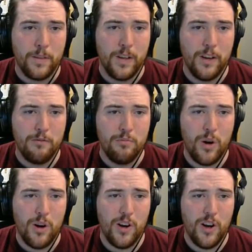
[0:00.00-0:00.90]
Good
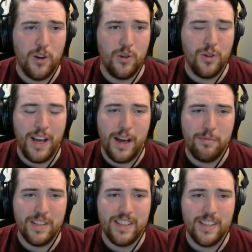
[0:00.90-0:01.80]
morrow,
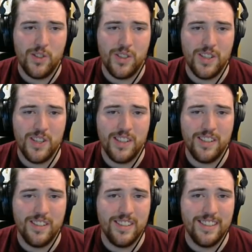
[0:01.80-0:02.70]

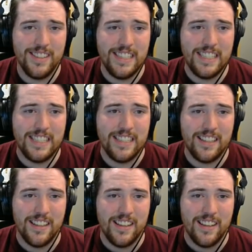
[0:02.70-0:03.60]
habitations.
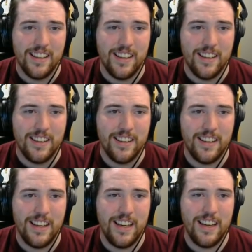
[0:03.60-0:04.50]

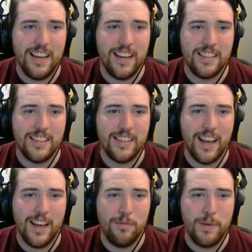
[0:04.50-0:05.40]
It's
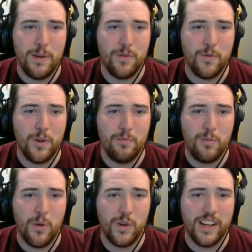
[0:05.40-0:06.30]
a beautiful
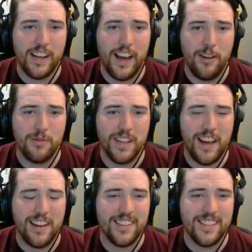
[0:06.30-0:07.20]
morning out
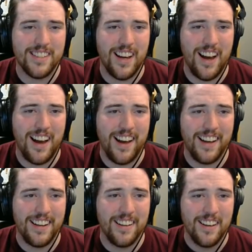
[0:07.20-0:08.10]
and
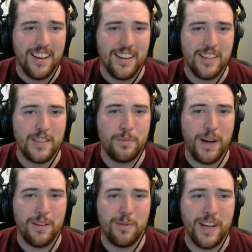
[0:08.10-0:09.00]
side.
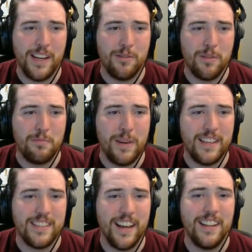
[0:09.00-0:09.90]
Despite what anyone
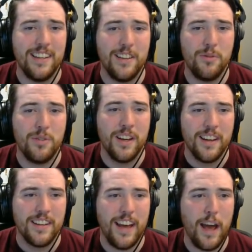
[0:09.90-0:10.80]
may say to you,
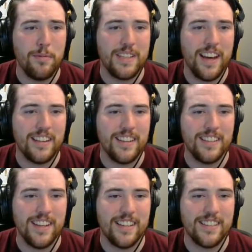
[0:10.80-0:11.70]
the habitat
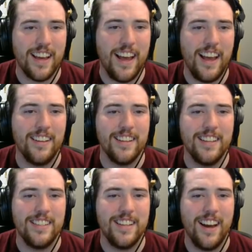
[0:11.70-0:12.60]
is as
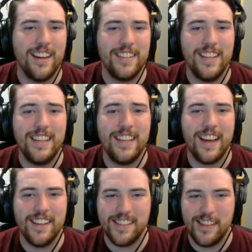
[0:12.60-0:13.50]
L-E-G-I-T
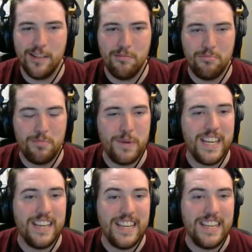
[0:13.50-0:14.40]
as can
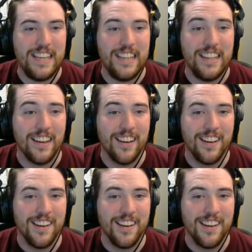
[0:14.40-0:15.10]
be.